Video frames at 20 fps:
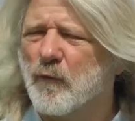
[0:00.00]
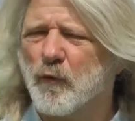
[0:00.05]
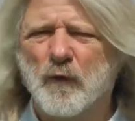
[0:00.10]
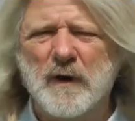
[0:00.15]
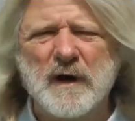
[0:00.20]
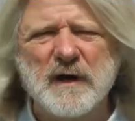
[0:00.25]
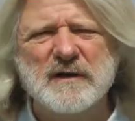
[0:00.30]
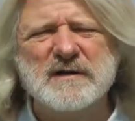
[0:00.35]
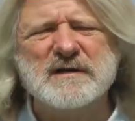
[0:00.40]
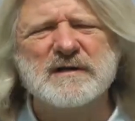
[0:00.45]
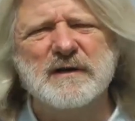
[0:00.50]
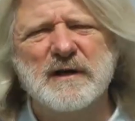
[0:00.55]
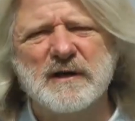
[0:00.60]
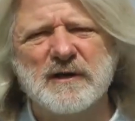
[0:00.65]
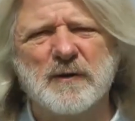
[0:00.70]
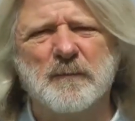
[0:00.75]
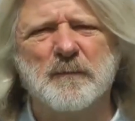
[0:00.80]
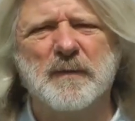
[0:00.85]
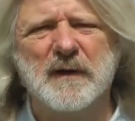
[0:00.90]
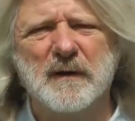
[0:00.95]
We just
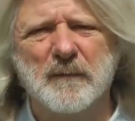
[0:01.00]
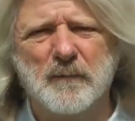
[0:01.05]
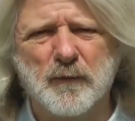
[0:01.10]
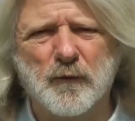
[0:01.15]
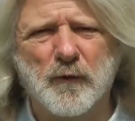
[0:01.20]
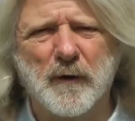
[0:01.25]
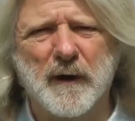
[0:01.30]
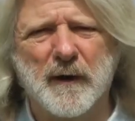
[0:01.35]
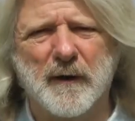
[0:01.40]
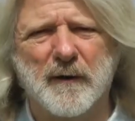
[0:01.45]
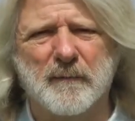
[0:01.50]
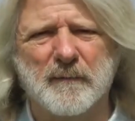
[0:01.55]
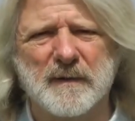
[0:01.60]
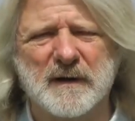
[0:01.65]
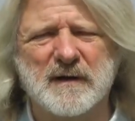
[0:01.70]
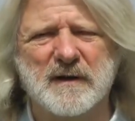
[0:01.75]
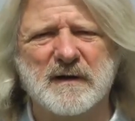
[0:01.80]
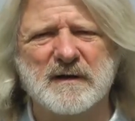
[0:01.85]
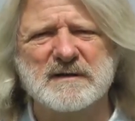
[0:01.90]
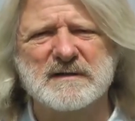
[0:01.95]
need to be in prayer
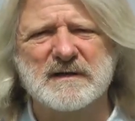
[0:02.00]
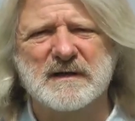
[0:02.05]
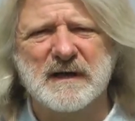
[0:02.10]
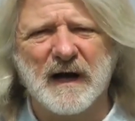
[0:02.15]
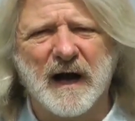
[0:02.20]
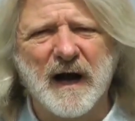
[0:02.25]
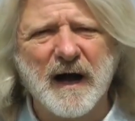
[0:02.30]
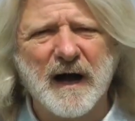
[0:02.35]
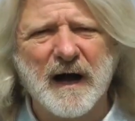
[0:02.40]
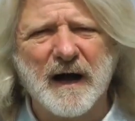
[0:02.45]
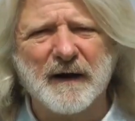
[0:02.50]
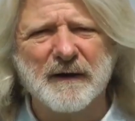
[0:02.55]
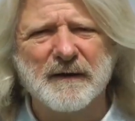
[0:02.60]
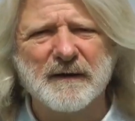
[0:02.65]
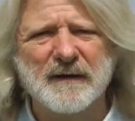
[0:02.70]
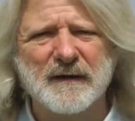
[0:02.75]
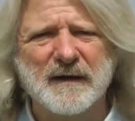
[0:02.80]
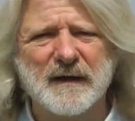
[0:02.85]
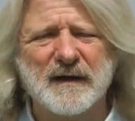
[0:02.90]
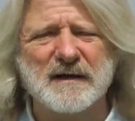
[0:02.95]
because God
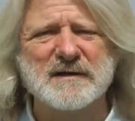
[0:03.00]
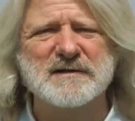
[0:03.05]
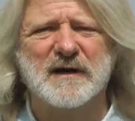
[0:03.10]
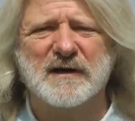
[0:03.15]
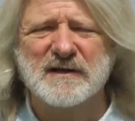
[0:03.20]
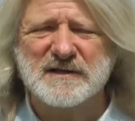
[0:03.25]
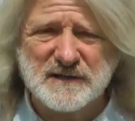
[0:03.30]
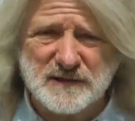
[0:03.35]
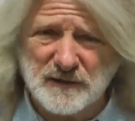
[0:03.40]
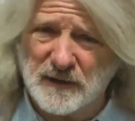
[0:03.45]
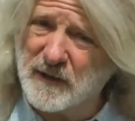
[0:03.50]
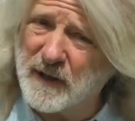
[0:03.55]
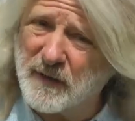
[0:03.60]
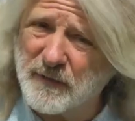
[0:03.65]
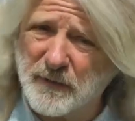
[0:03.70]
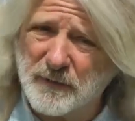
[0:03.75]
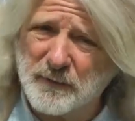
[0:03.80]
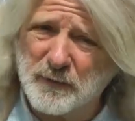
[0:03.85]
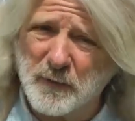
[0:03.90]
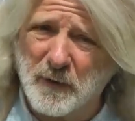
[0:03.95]
is still
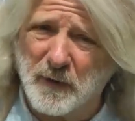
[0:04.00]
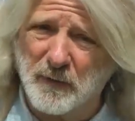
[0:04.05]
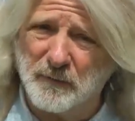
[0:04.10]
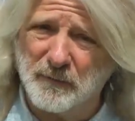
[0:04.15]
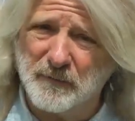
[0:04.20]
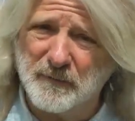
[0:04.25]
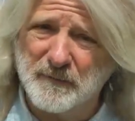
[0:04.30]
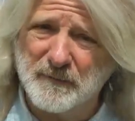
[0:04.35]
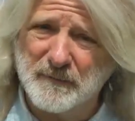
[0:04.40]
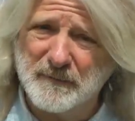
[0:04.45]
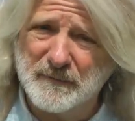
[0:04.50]
on the throne.